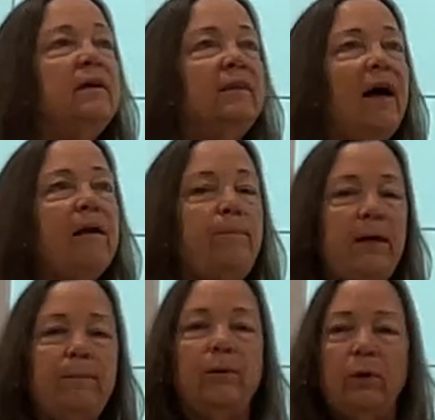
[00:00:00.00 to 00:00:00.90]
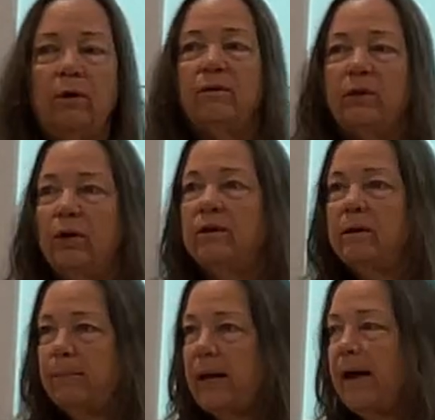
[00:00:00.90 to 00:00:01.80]
A lot of people overlook the
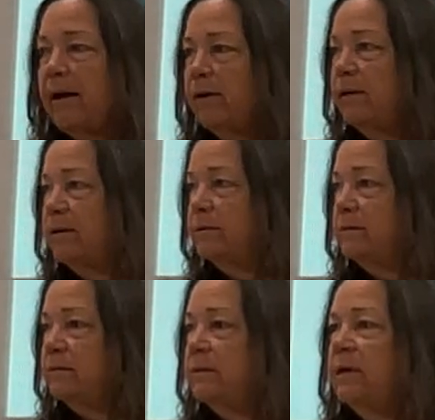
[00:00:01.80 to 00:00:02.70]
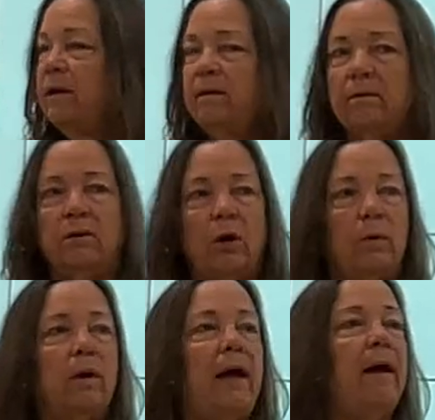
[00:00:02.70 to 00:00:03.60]
bladder in
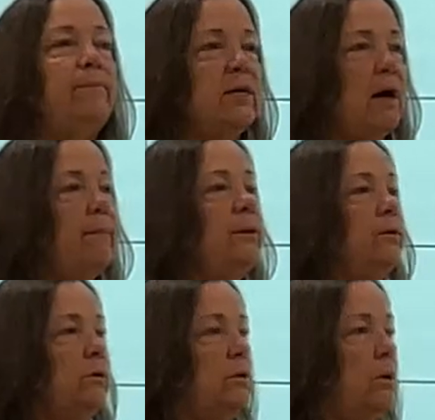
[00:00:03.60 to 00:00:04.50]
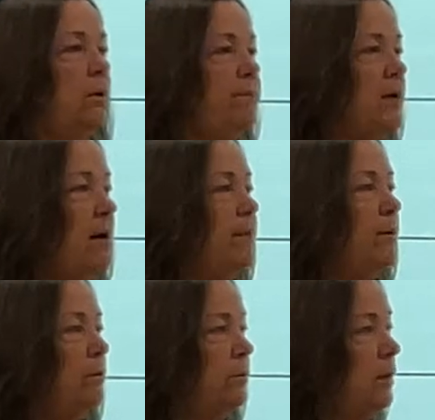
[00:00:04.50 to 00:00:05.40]
lower abdominal or
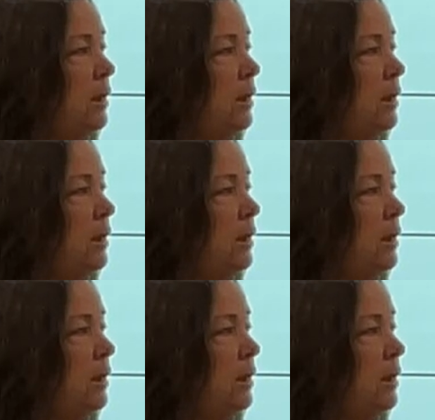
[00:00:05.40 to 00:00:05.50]
abdominal